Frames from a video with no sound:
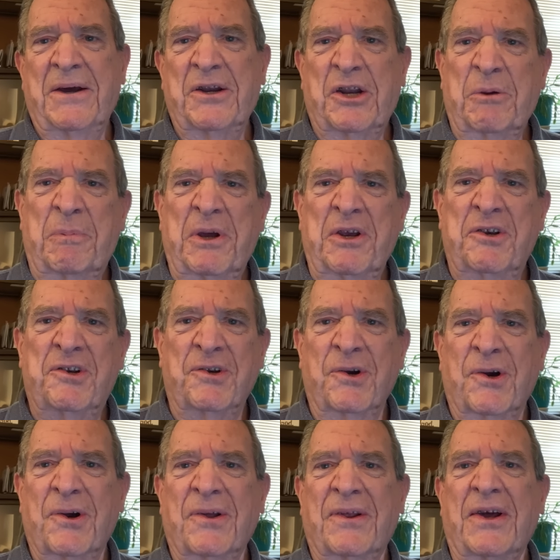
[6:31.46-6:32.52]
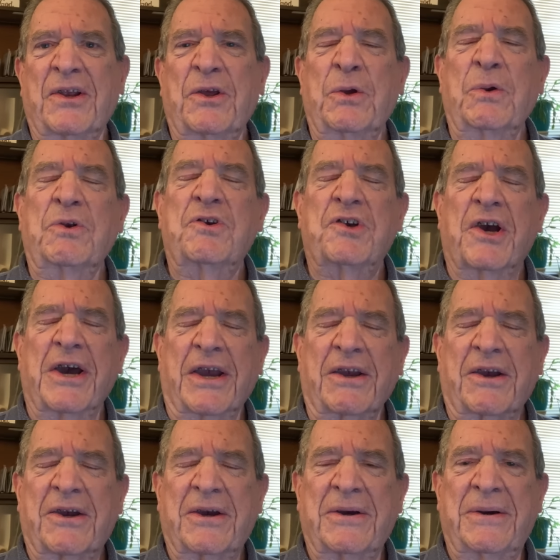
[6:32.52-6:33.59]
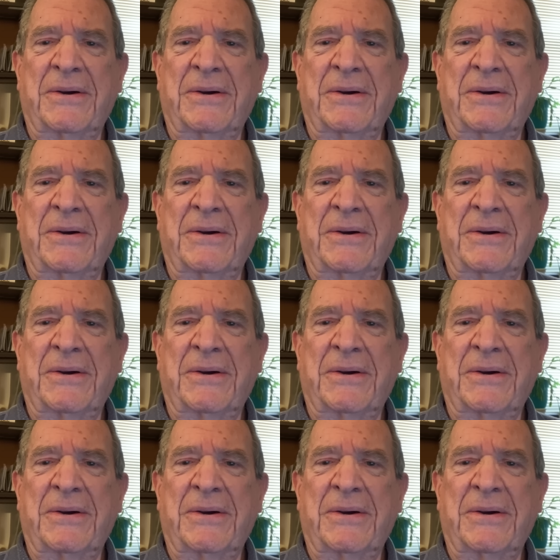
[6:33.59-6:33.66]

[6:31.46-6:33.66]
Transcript: To be sure that you check